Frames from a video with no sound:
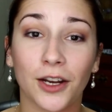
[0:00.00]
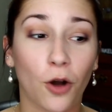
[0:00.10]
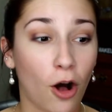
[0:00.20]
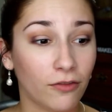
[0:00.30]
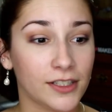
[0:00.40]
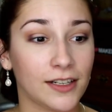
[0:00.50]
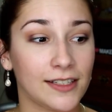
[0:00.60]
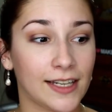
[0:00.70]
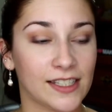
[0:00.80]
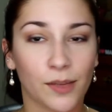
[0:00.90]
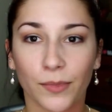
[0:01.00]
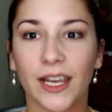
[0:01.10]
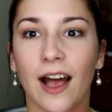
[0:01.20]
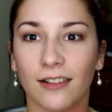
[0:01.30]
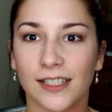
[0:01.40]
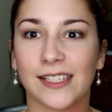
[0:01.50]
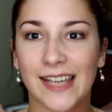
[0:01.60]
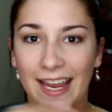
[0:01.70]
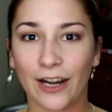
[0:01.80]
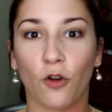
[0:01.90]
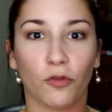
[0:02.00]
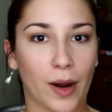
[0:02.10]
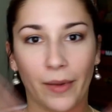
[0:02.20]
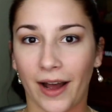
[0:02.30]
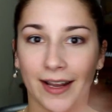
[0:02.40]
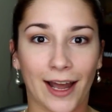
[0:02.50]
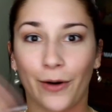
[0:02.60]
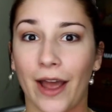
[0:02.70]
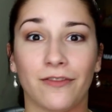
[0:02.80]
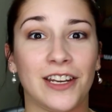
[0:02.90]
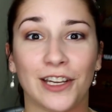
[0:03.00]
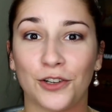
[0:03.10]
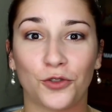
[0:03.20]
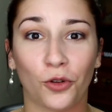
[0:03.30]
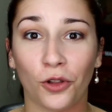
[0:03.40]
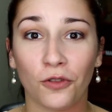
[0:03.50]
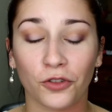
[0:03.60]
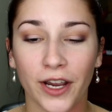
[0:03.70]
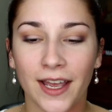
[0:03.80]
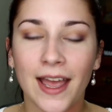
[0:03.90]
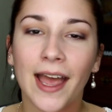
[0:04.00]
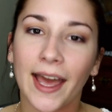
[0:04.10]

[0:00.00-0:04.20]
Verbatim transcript: You know, all of a sudden it's like something else has taken over my body. I don't have any control over it.